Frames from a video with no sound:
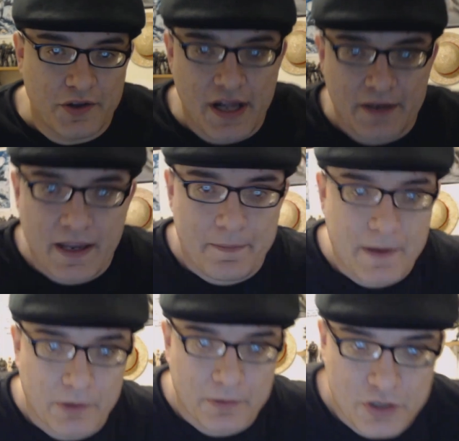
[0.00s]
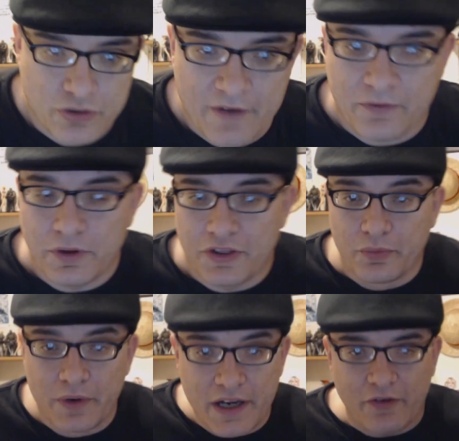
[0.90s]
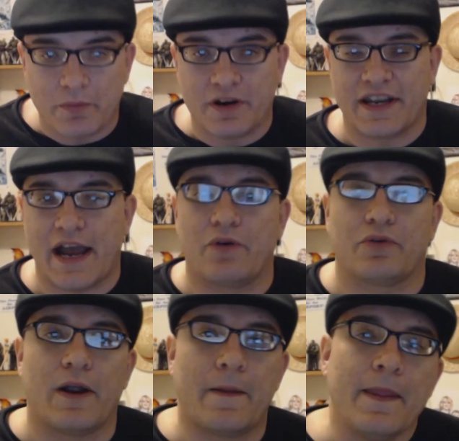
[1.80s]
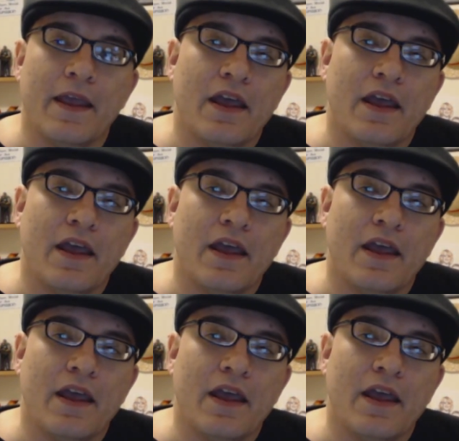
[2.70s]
They're not people to be trifled with. 3 of them are down, right?